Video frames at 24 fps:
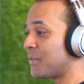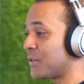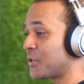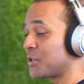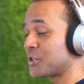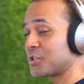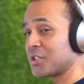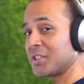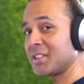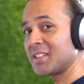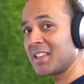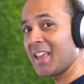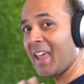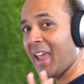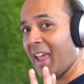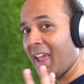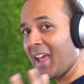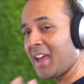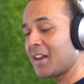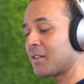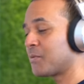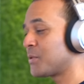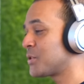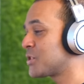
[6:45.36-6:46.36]
version, the
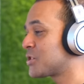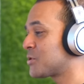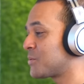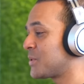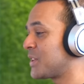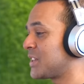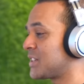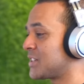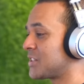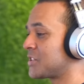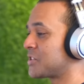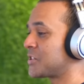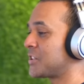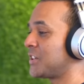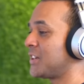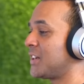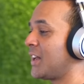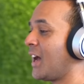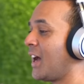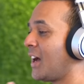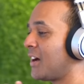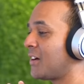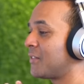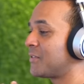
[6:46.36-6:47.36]
anniversary edition
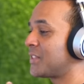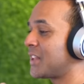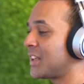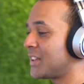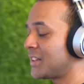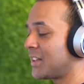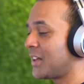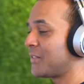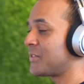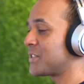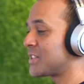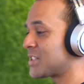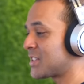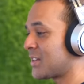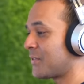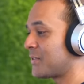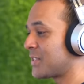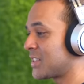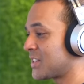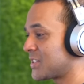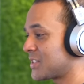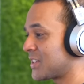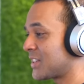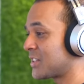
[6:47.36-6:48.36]
of the
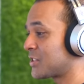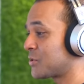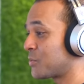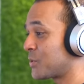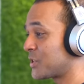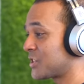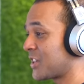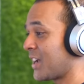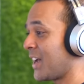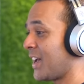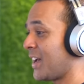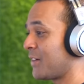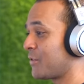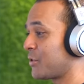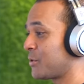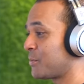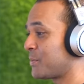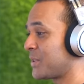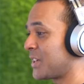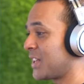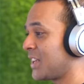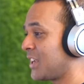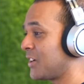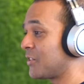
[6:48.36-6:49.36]
1176, which I have
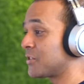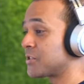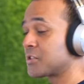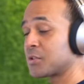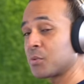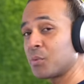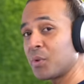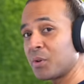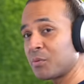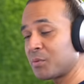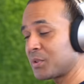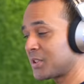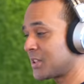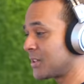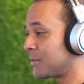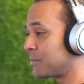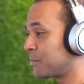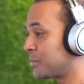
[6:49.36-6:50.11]
open here, is the one with the